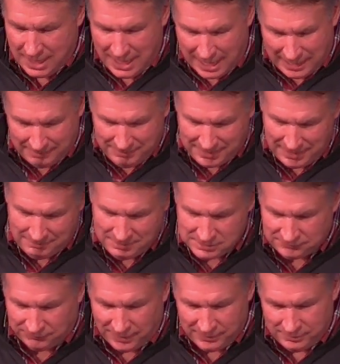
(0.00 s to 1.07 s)
I became his
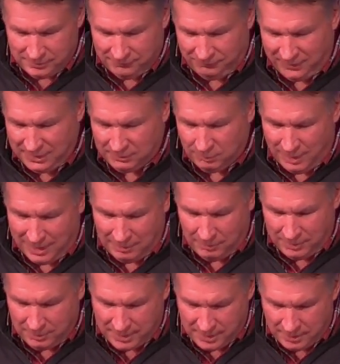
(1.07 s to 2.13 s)
father in the faith while we
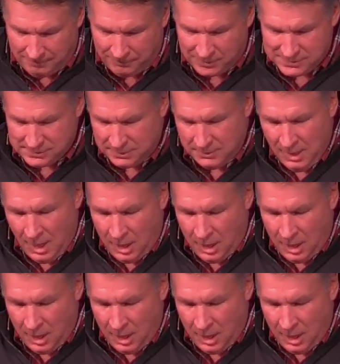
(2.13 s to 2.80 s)
were here in prison.